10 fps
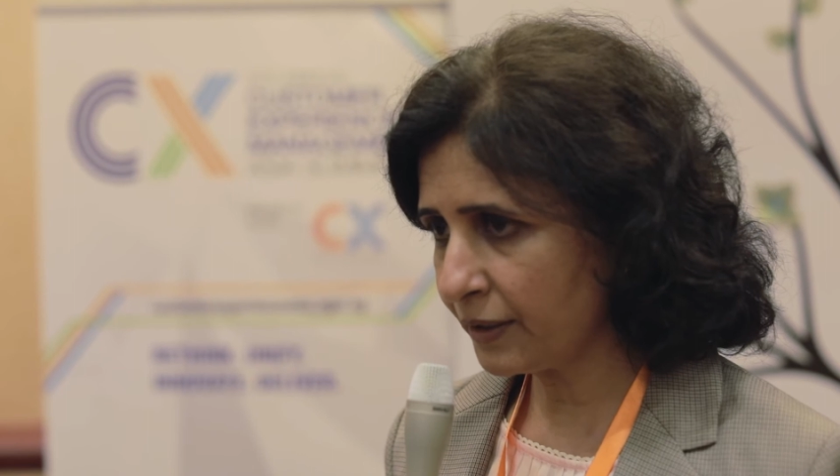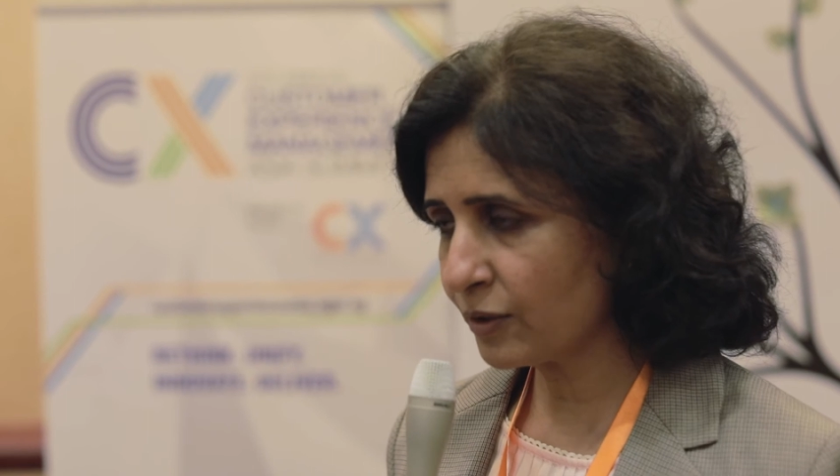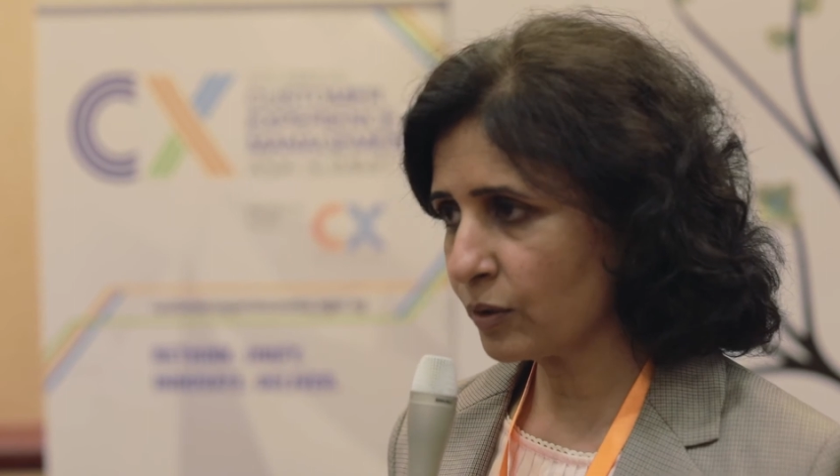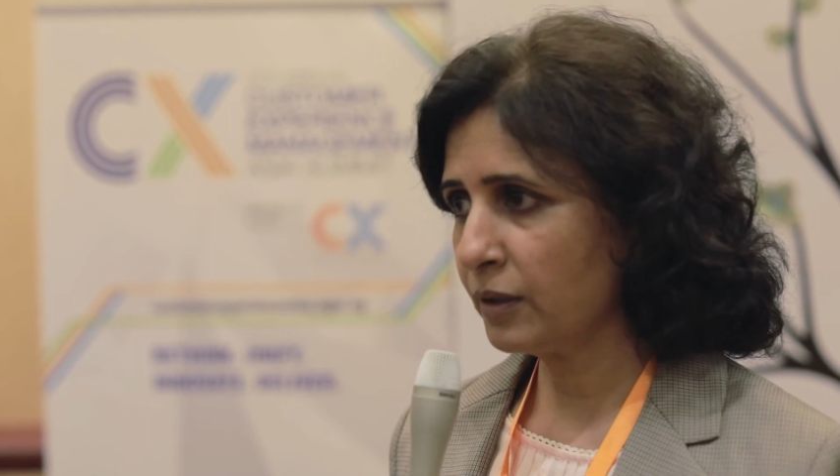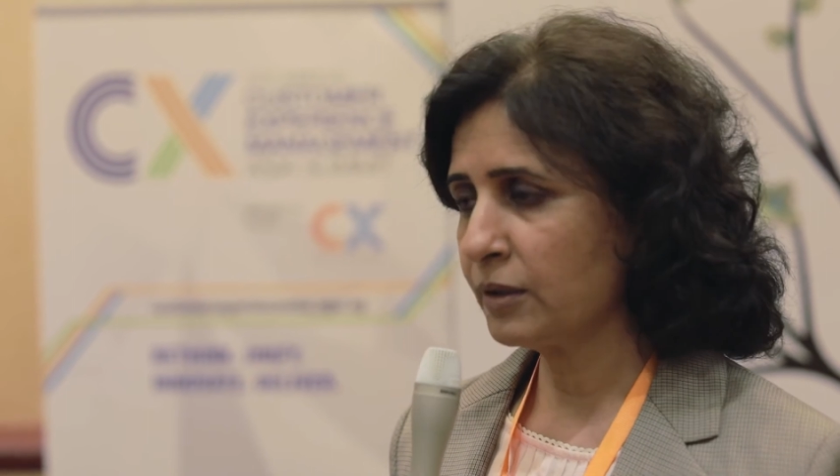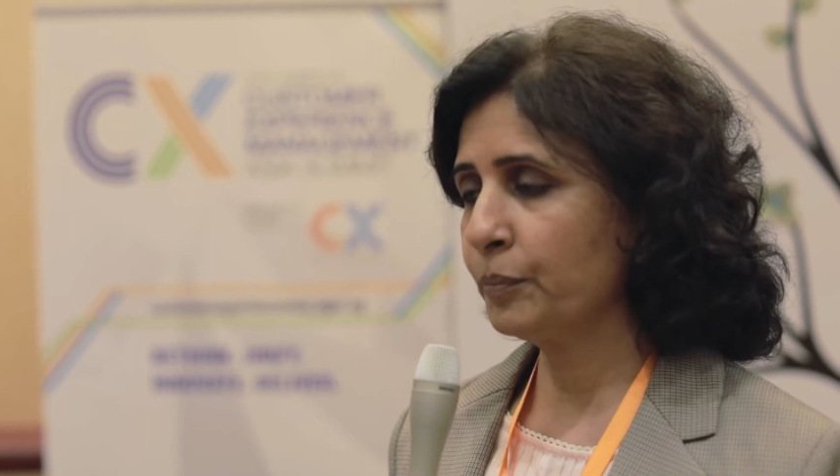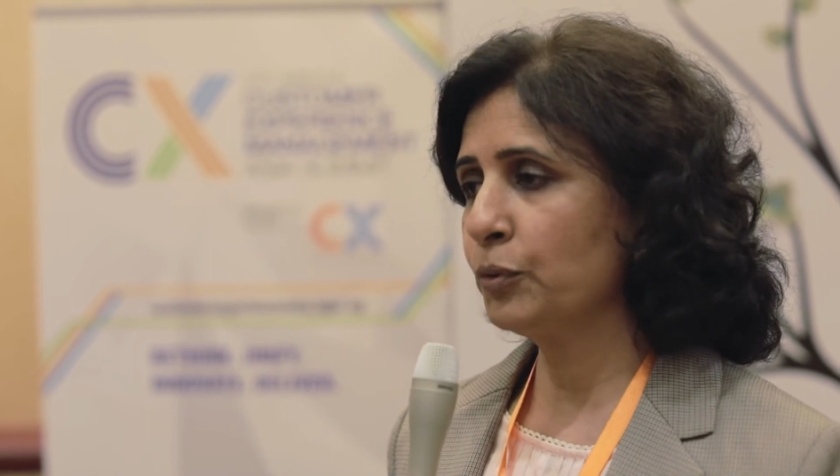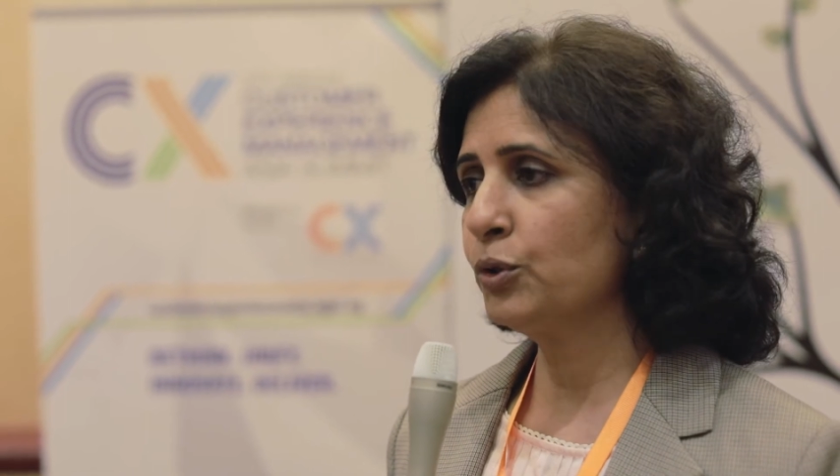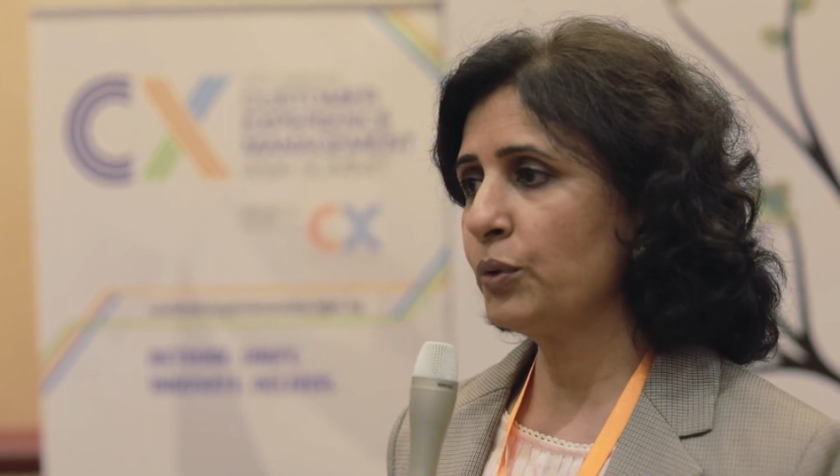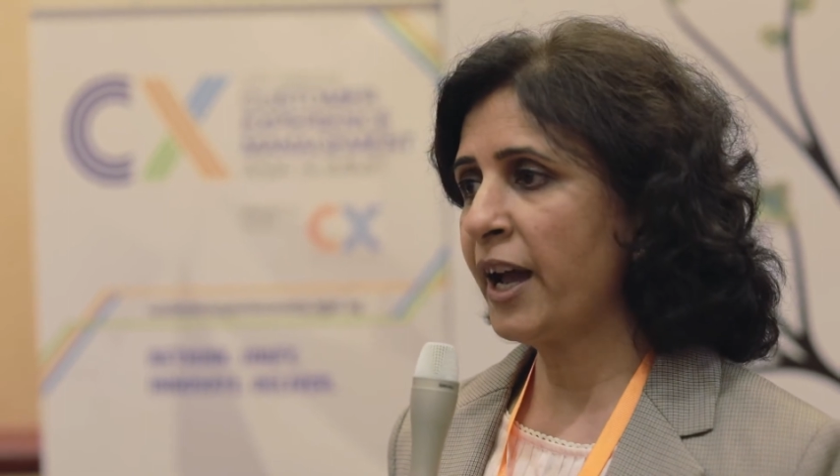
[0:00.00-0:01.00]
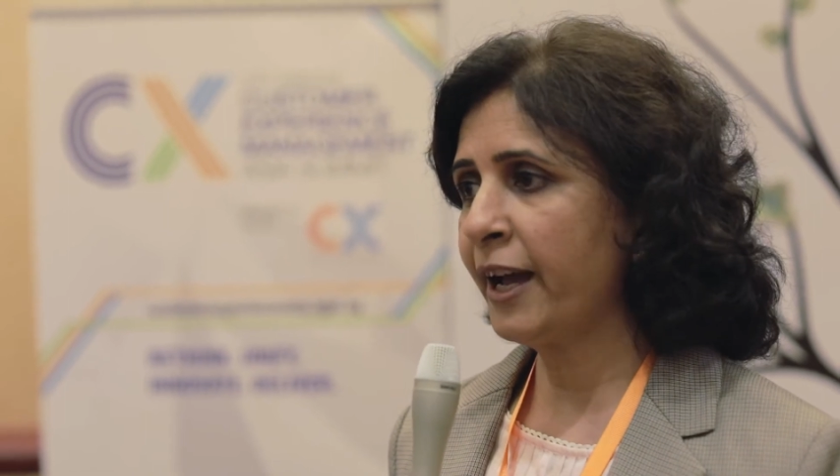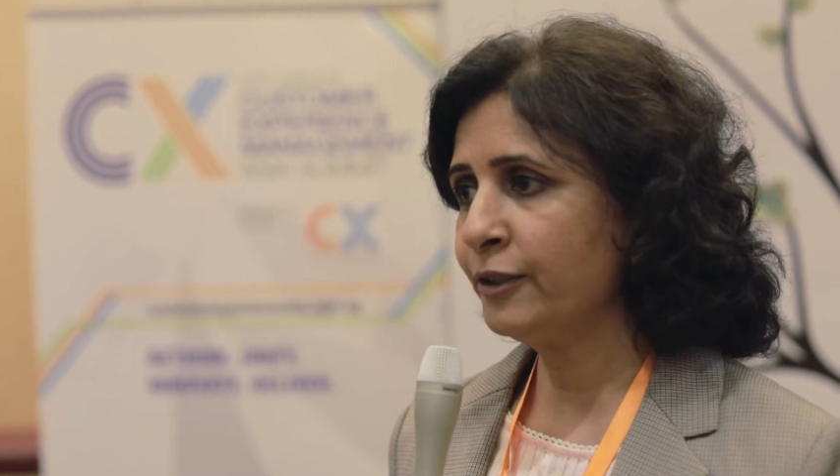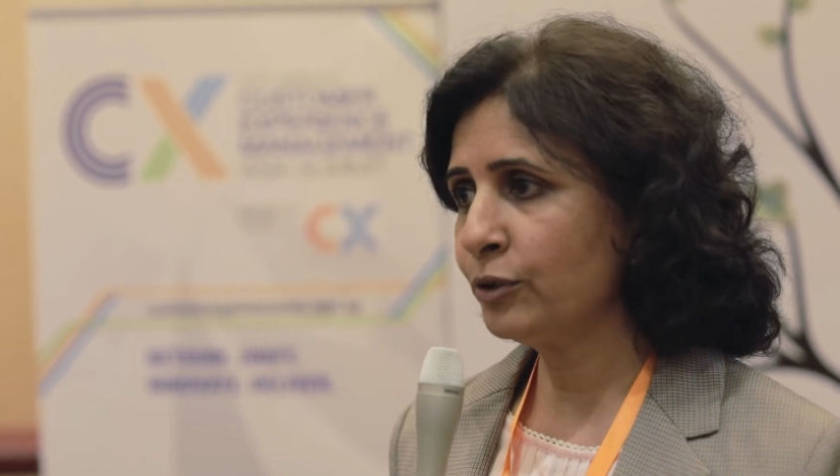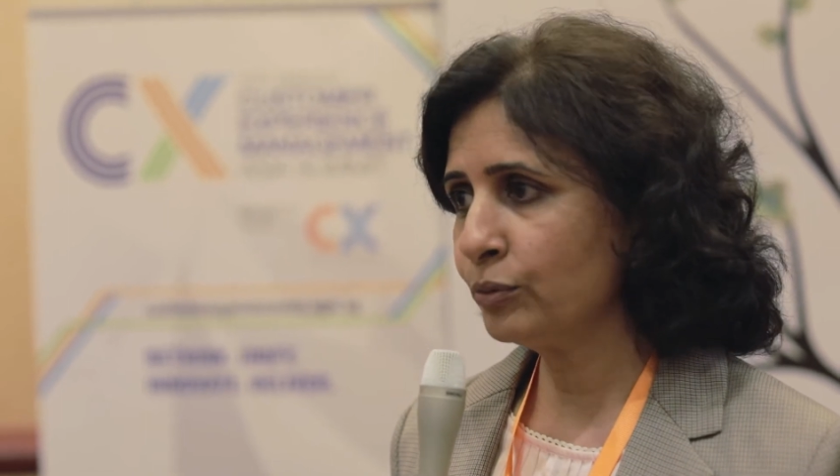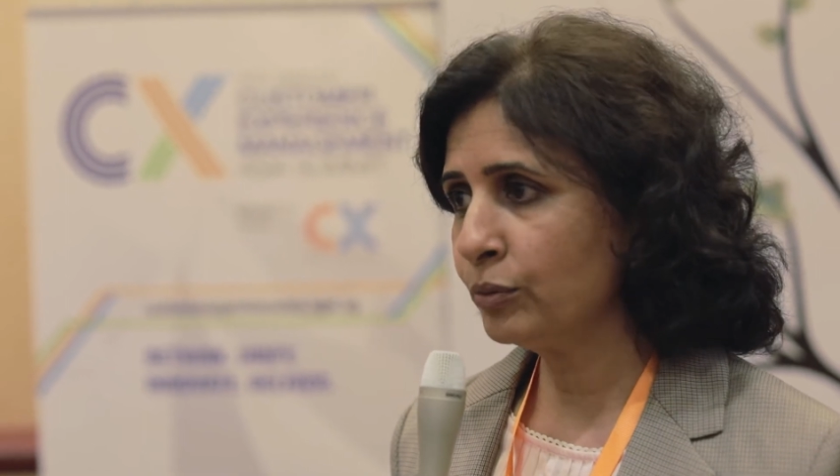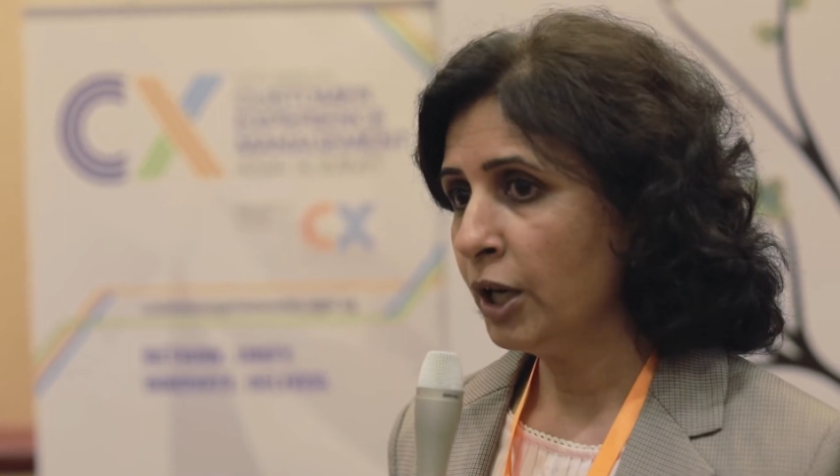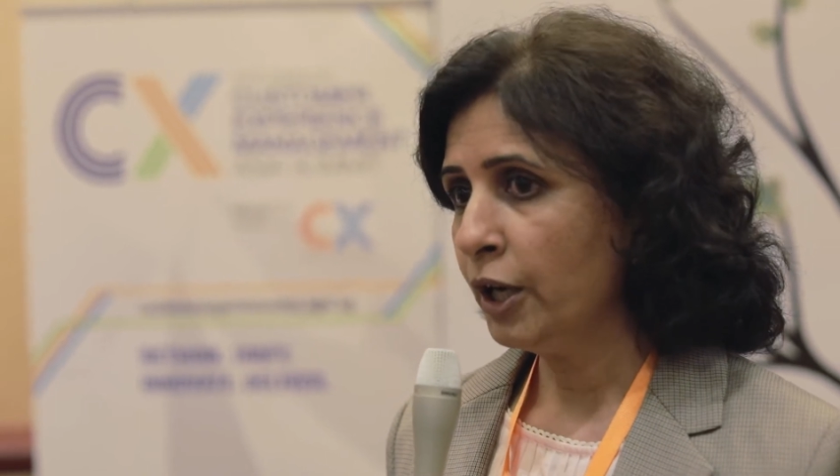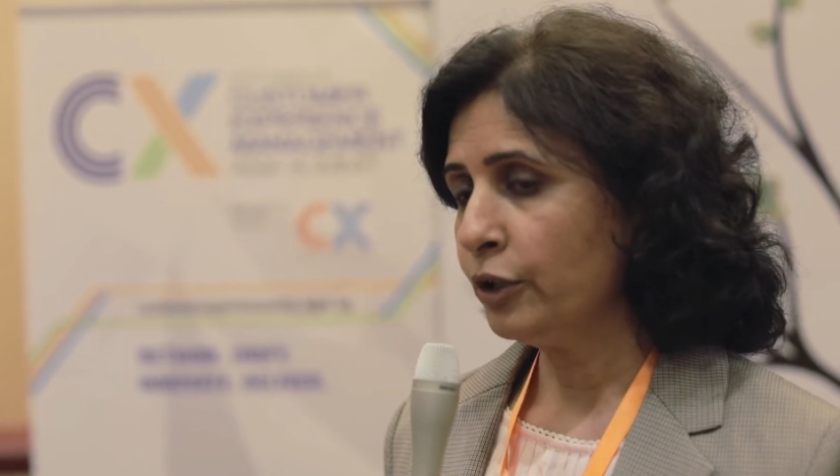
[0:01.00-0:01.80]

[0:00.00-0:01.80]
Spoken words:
It's supposed to add to